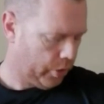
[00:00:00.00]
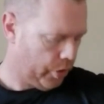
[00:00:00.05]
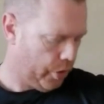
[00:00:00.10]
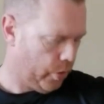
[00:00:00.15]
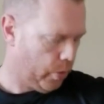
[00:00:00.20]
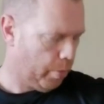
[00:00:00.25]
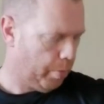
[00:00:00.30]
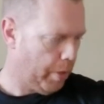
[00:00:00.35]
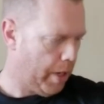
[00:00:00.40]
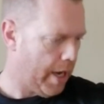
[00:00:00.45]
to
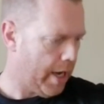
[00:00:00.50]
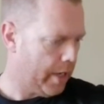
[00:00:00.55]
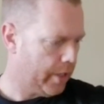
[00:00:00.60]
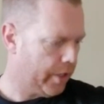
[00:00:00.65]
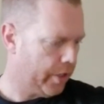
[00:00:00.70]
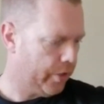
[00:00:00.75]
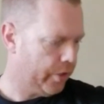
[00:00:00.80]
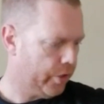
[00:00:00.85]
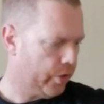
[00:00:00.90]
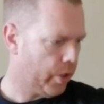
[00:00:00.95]
your
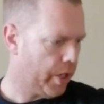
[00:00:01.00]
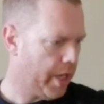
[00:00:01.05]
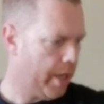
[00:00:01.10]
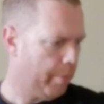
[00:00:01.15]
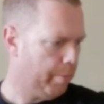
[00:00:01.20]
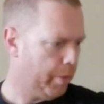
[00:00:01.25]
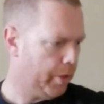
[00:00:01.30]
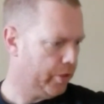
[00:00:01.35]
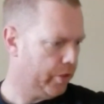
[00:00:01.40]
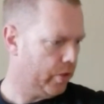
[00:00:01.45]
pocket or your
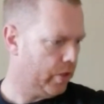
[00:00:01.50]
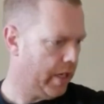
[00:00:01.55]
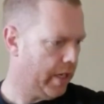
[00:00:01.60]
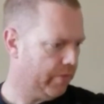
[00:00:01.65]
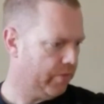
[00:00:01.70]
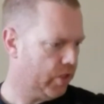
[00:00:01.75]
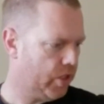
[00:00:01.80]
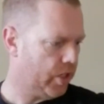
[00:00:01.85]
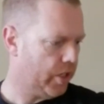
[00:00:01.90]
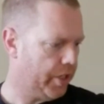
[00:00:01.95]
hip on your
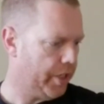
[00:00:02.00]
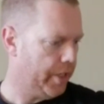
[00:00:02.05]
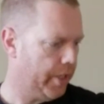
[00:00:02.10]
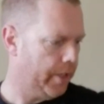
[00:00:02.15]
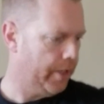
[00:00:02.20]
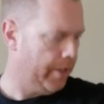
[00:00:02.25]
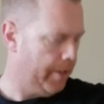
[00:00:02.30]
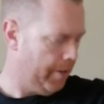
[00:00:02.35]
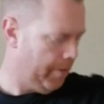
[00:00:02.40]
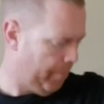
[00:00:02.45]
left side,
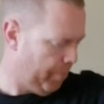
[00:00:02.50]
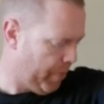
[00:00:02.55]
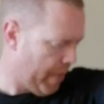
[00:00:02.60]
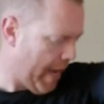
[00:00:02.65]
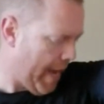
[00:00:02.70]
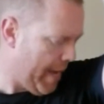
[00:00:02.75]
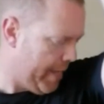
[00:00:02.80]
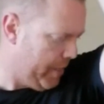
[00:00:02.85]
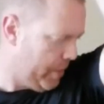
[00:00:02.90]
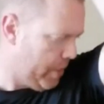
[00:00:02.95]

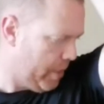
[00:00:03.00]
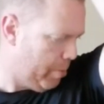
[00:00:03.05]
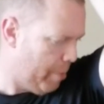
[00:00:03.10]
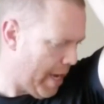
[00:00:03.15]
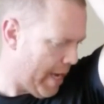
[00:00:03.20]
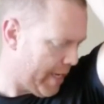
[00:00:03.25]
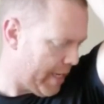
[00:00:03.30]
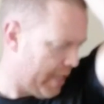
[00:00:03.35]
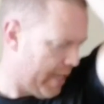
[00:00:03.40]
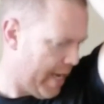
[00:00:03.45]
hand to the
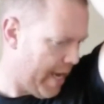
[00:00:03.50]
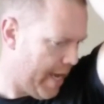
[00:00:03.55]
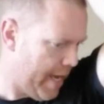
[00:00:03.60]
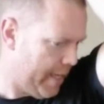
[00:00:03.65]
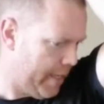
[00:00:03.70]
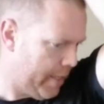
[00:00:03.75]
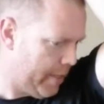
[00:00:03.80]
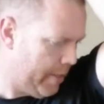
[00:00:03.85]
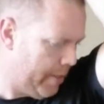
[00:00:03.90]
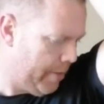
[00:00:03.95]
back of the
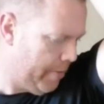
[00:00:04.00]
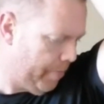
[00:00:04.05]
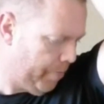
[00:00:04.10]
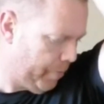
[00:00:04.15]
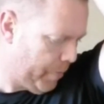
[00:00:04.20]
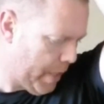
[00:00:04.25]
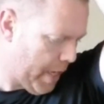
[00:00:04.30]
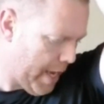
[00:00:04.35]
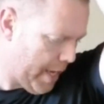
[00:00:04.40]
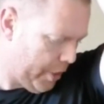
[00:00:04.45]
head,
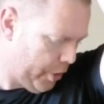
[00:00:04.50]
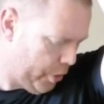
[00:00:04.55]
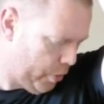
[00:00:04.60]
and